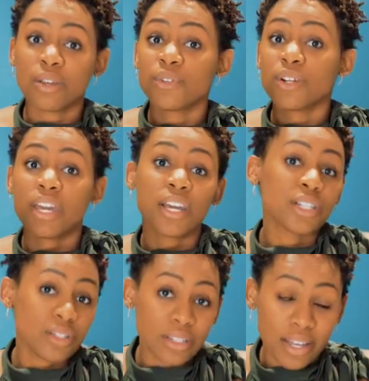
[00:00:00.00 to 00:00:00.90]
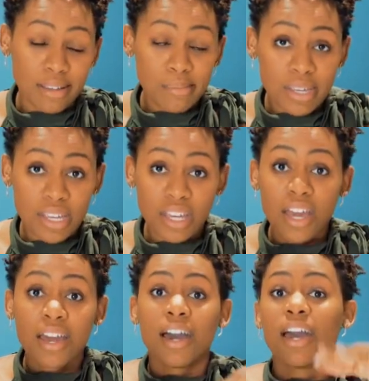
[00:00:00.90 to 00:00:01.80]
So if you're extra like
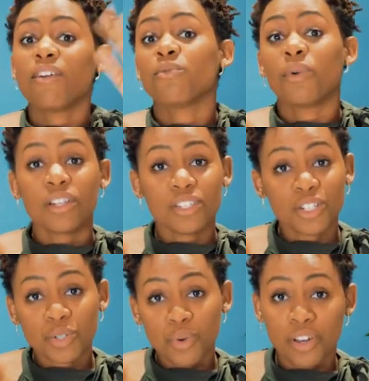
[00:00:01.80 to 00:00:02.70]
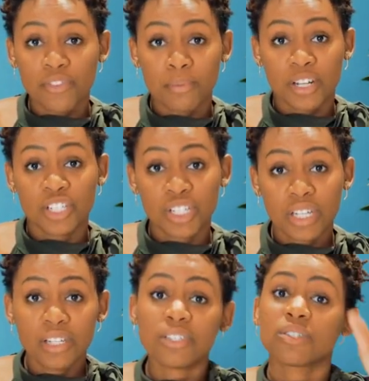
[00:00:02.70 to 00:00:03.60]
me, I have one essential oil for my
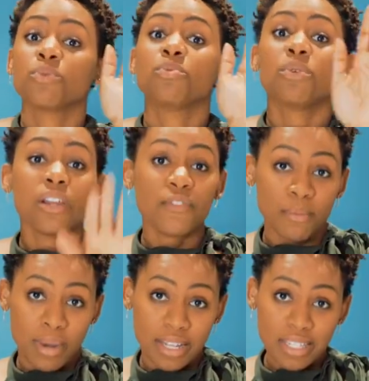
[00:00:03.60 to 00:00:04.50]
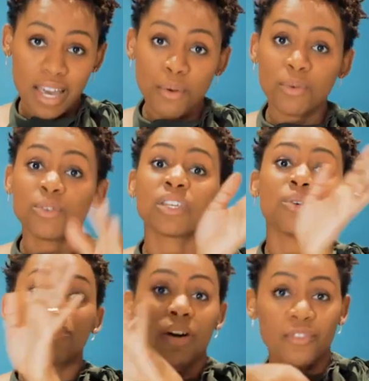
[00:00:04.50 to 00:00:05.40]
sheets, one for my towels,
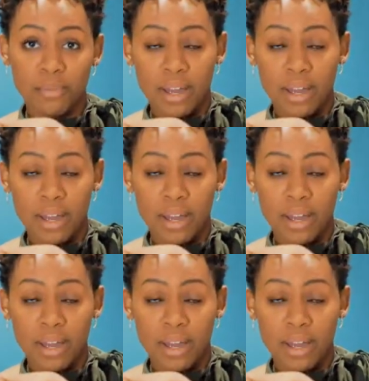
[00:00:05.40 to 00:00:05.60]
and one